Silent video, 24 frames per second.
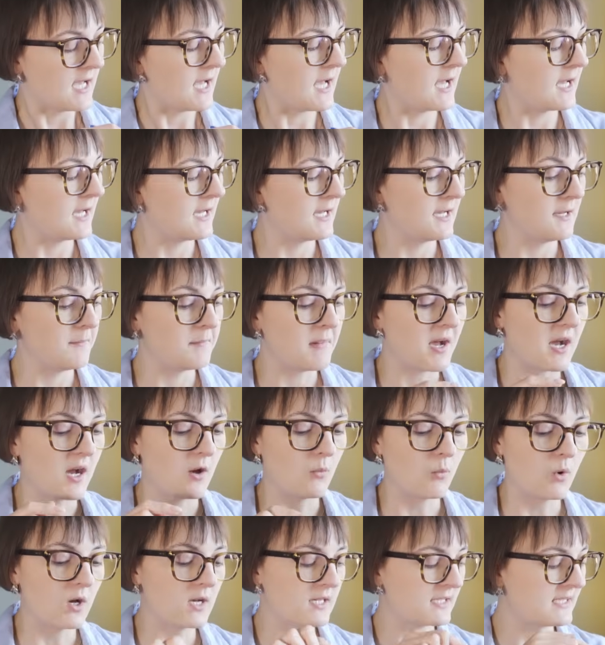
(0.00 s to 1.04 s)
I
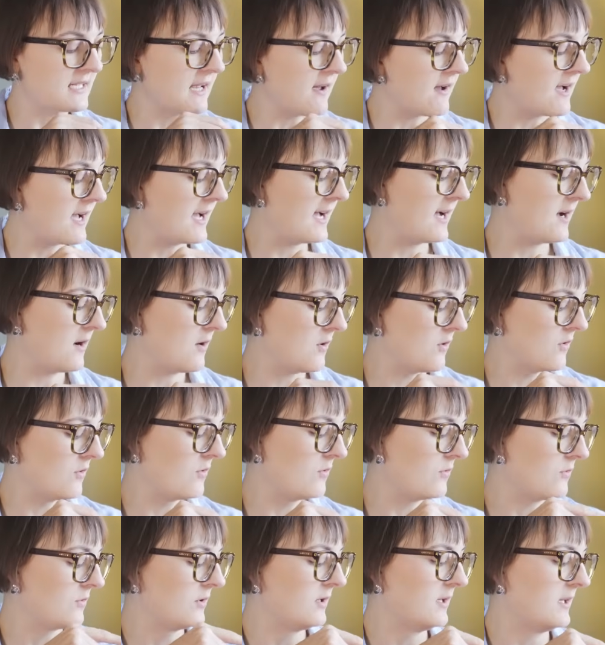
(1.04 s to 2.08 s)
worked out
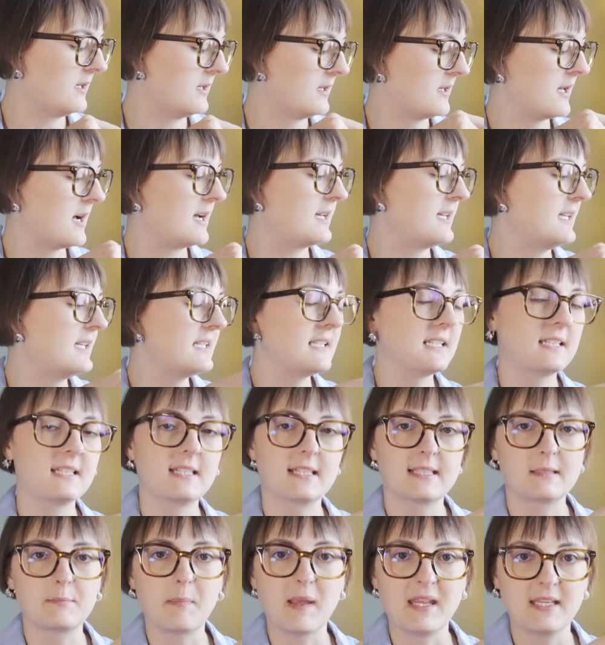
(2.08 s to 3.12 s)
how I needed
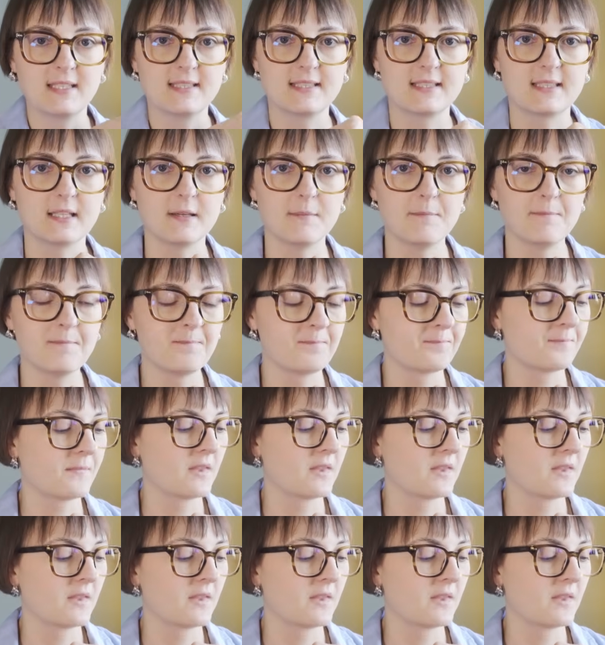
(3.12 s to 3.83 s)
to space them,